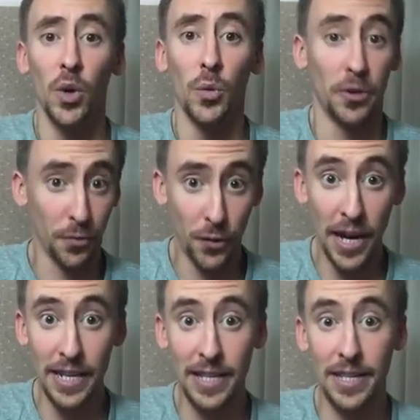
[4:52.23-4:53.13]
with your
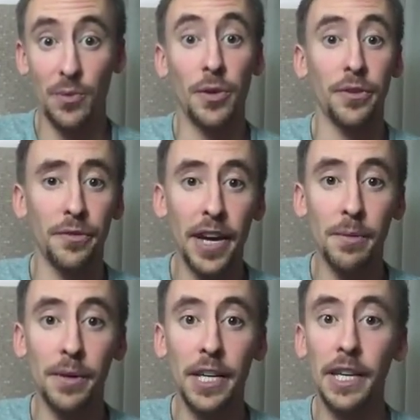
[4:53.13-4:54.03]
friends and with your
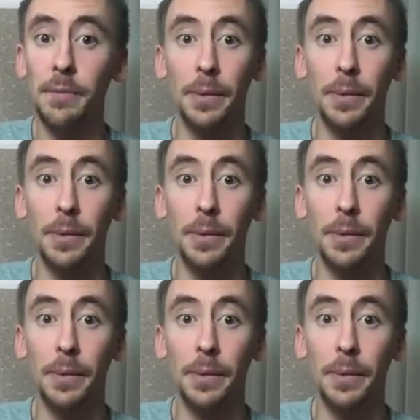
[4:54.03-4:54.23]
family,